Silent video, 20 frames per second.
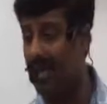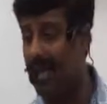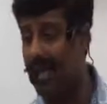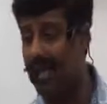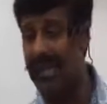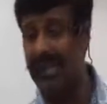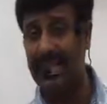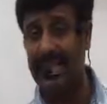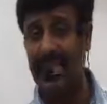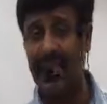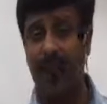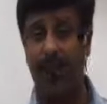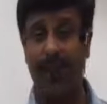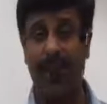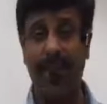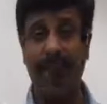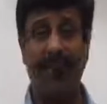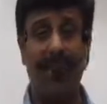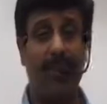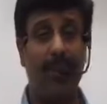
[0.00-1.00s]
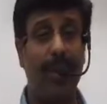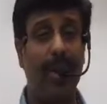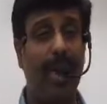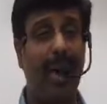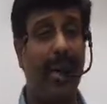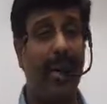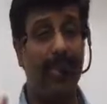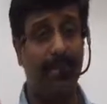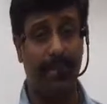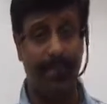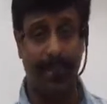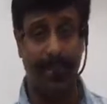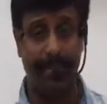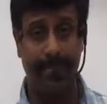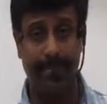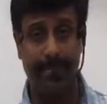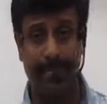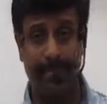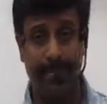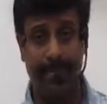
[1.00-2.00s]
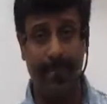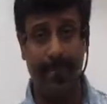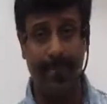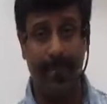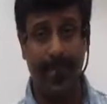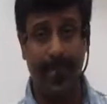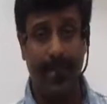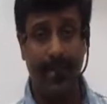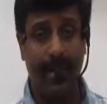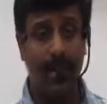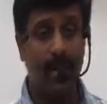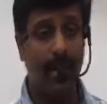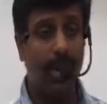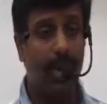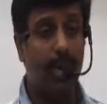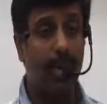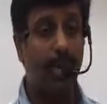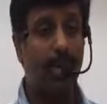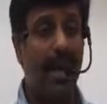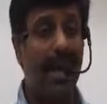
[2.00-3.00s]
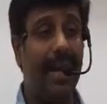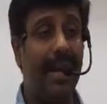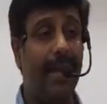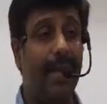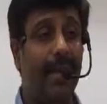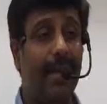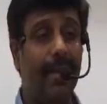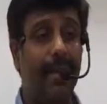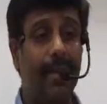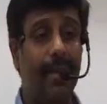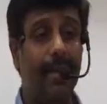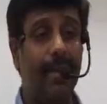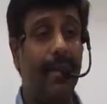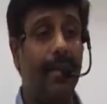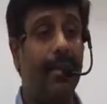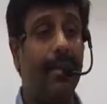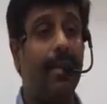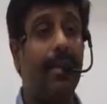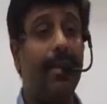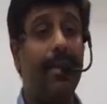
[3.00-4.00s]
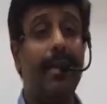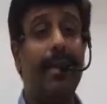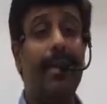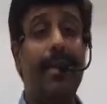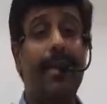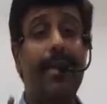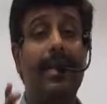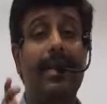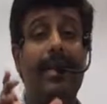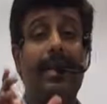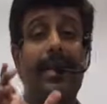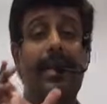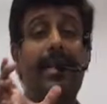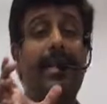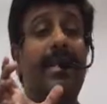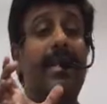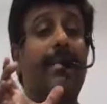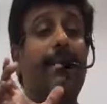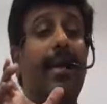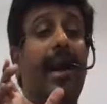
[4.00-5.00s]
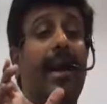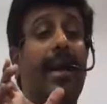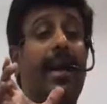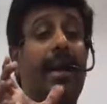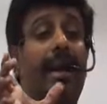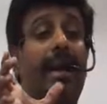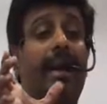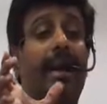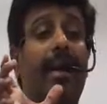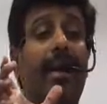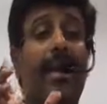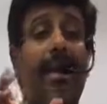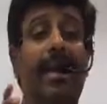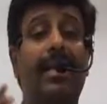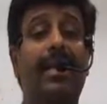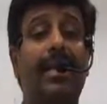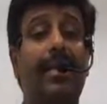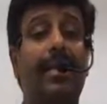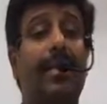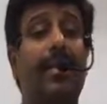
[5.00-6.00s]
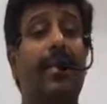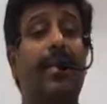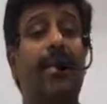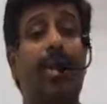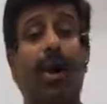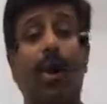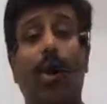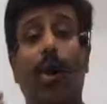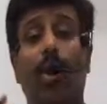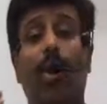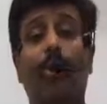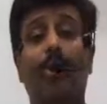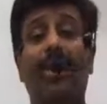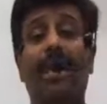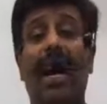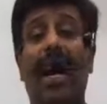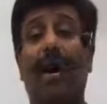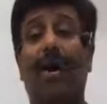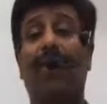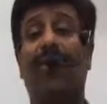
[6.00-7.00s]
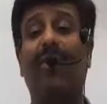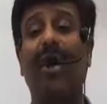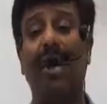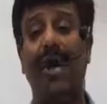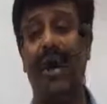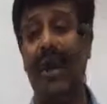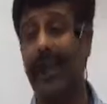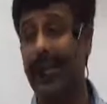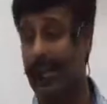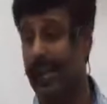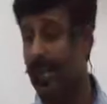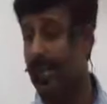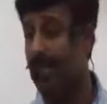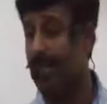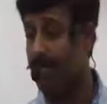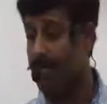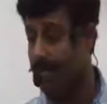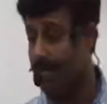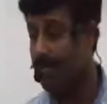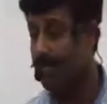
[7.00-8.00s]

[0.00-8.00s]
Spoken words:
Let us say round it off to 8. So my systematic clusters or groups are of 8 each.